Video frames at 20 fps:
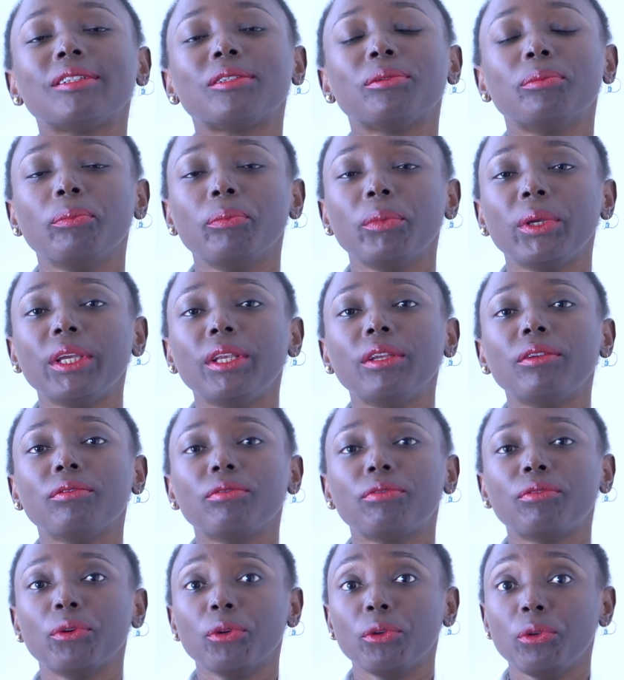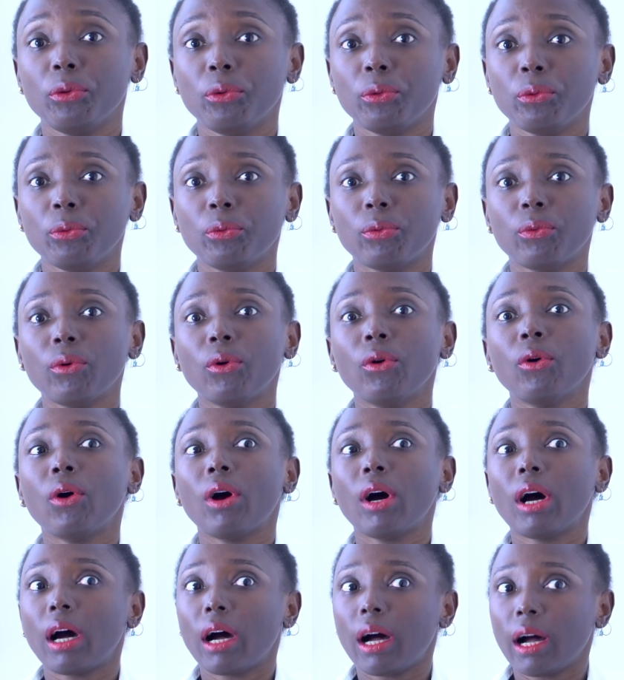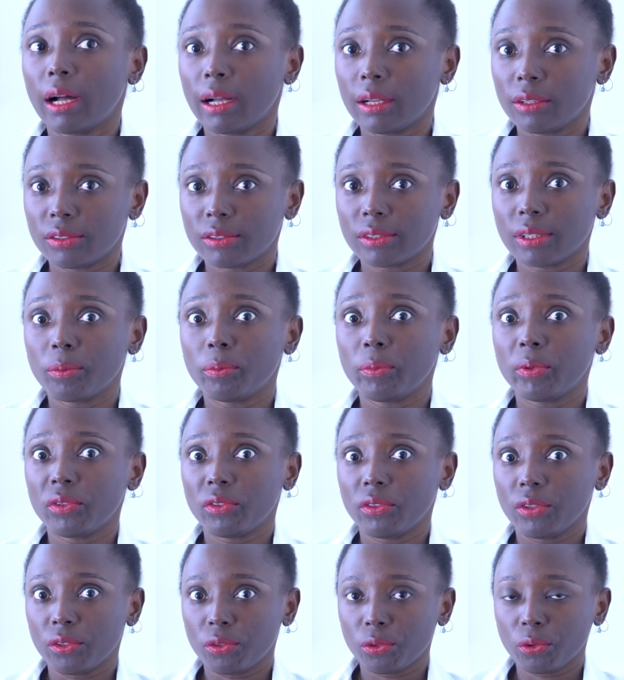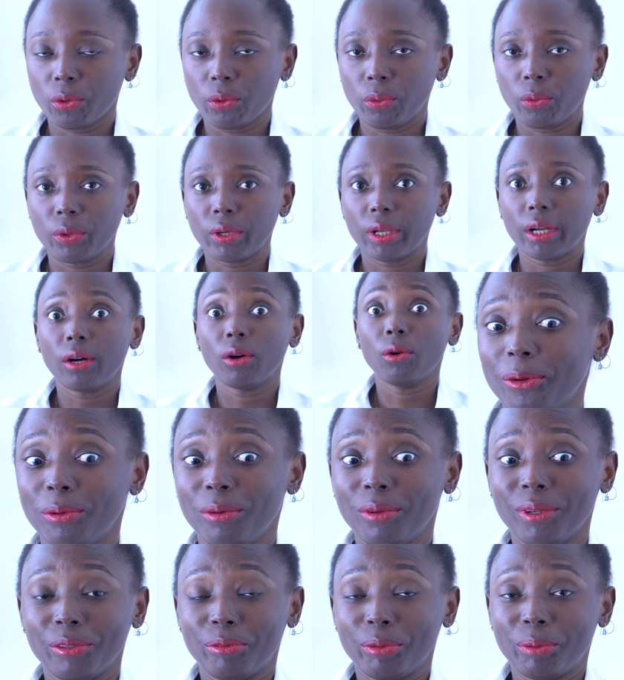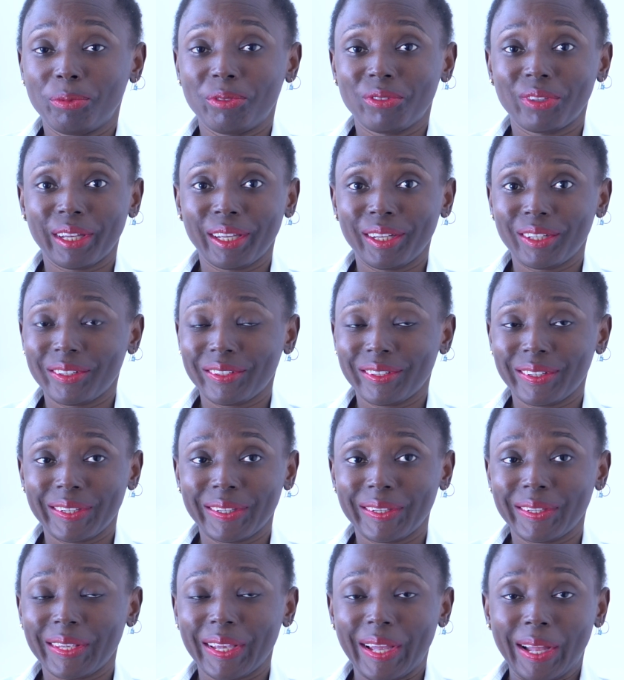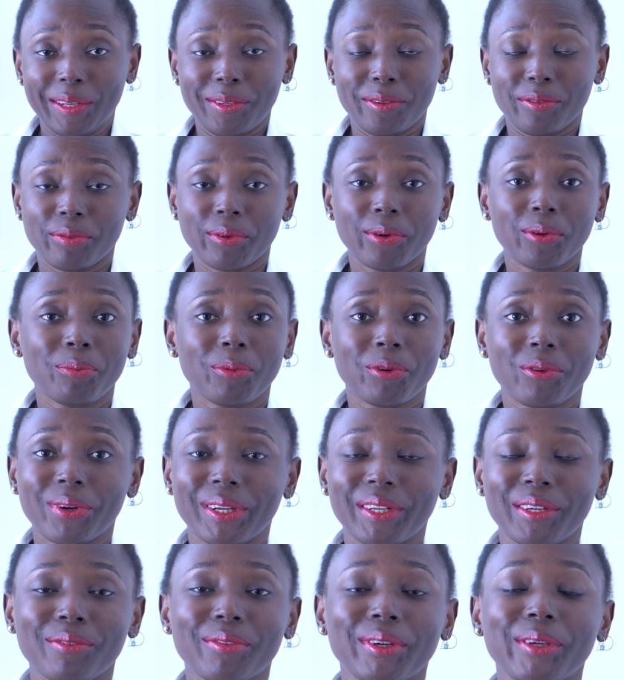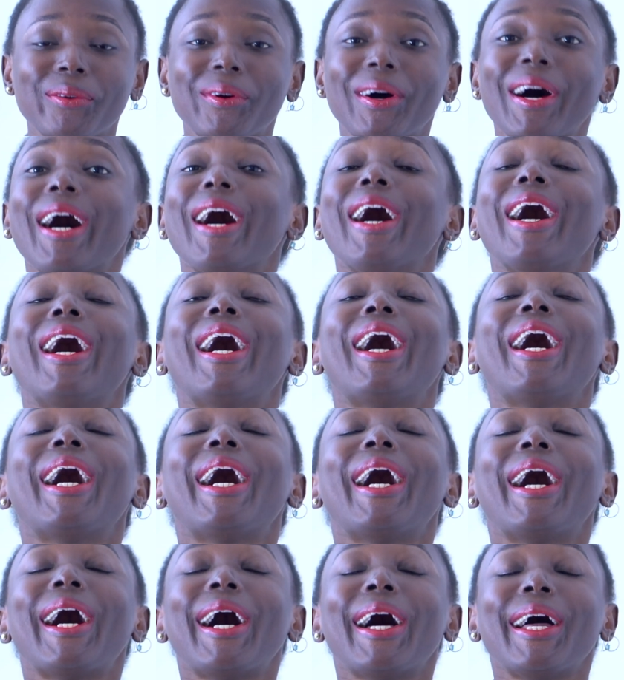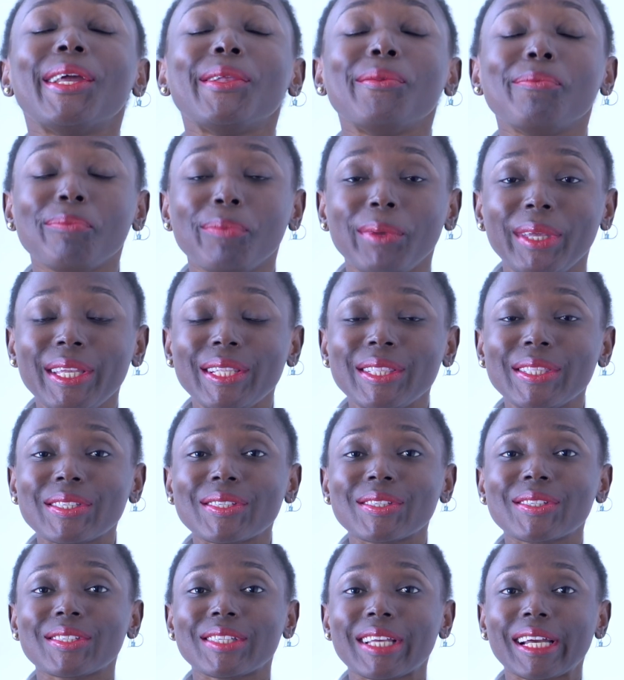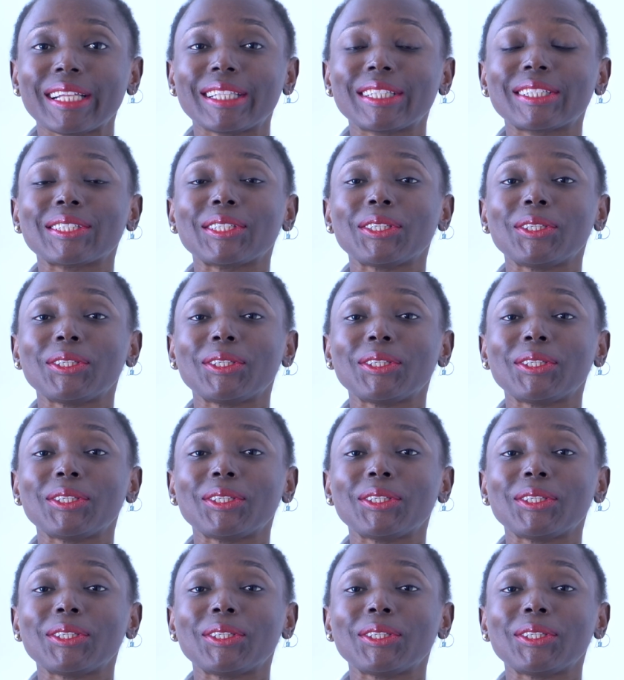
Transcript: it mean for you as a business owner or a website developer, whatever you are? It means that